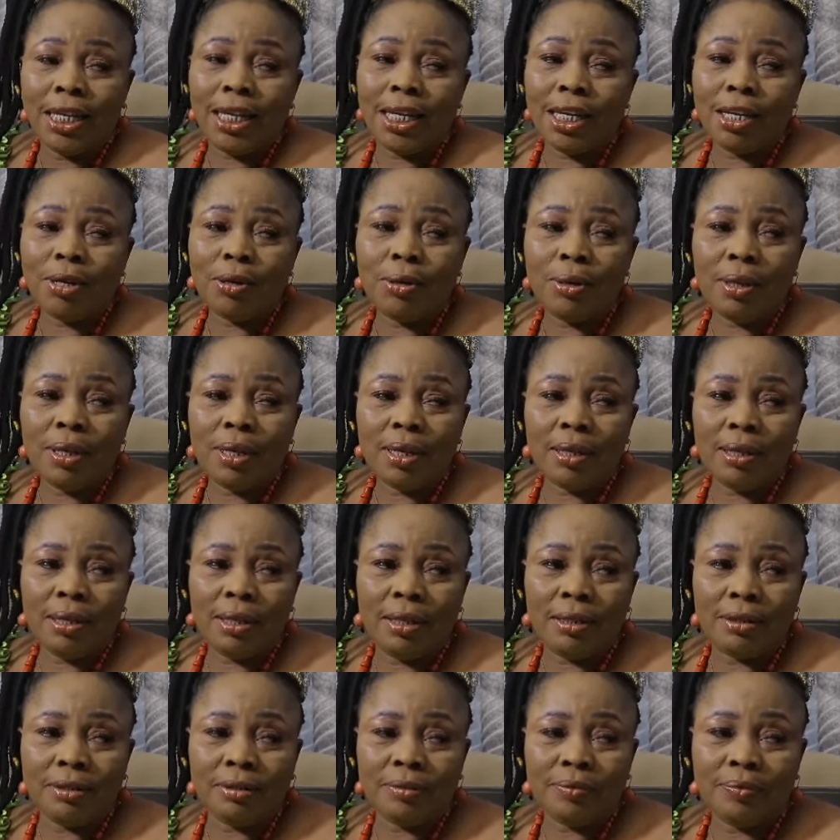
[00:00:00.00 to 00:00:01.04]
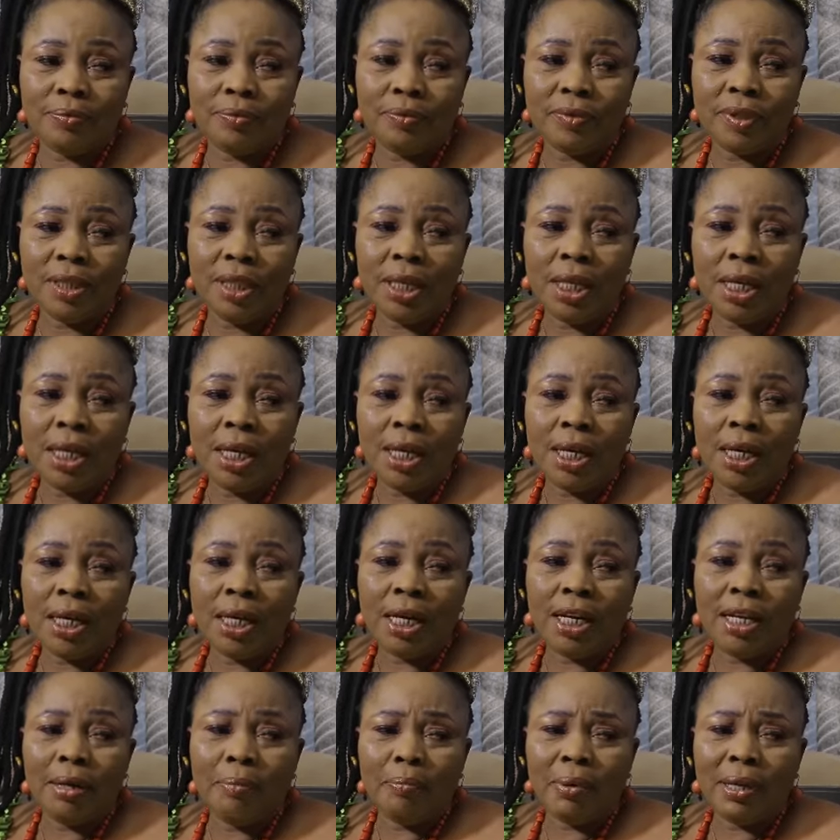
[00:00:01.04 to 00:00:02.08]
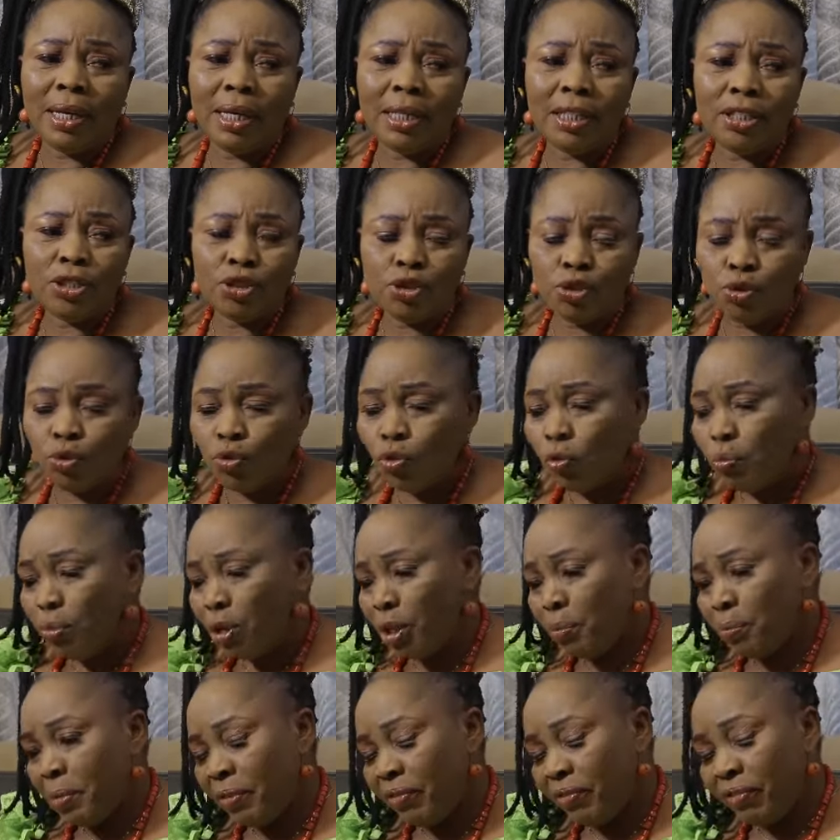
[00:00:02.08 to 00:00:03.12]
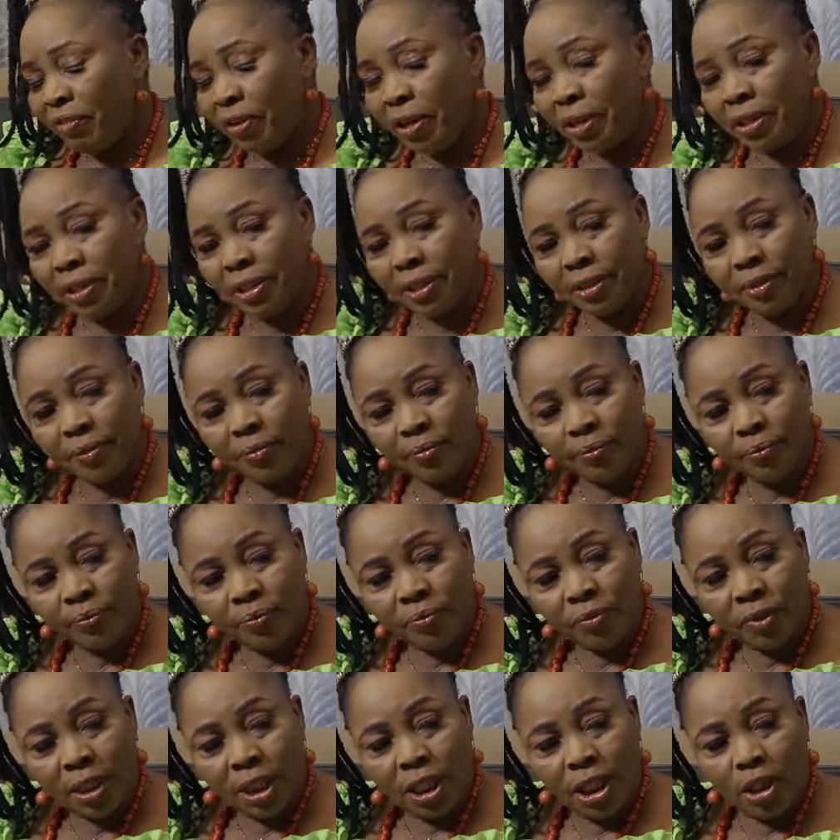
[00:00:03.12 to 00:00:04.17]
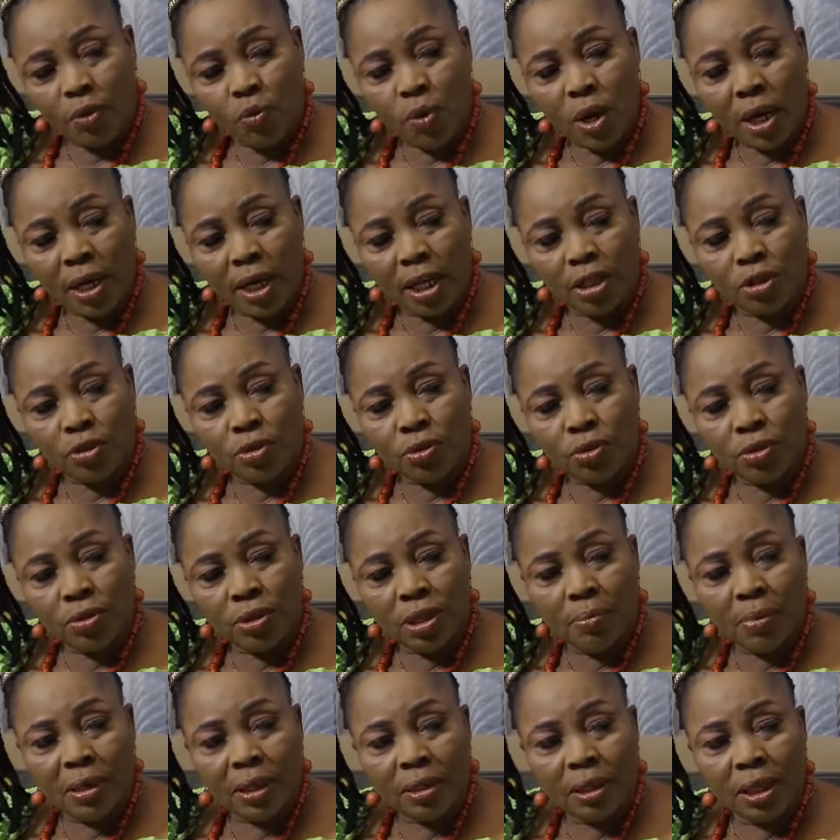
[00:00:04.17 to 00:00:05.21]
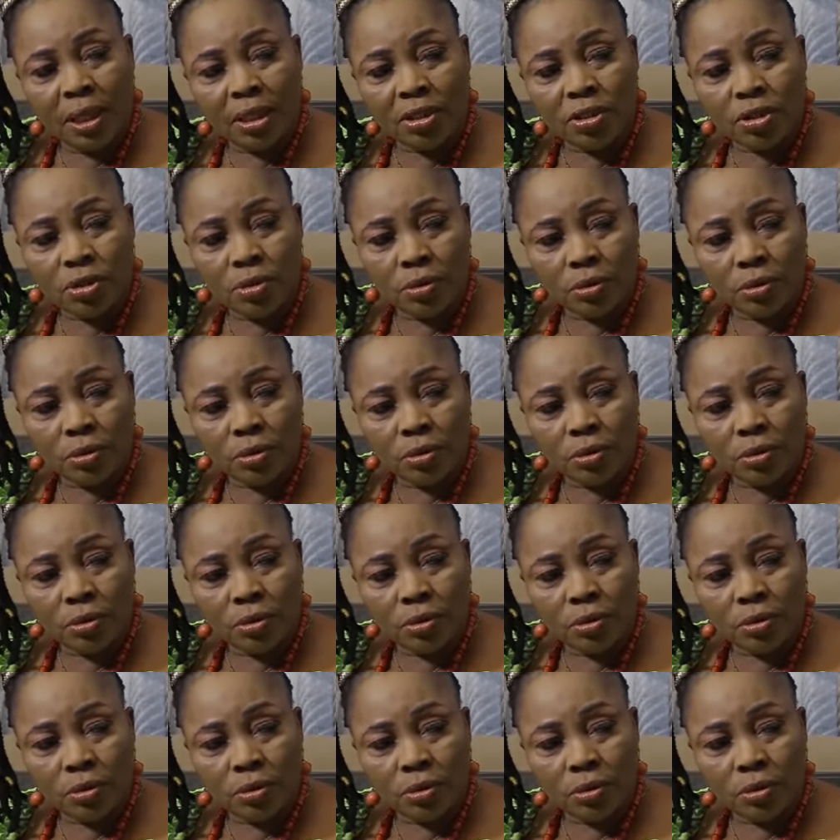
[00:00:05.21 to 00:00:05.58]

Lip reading: Then another thing. I am planning to go meet my friend. The one I told you about her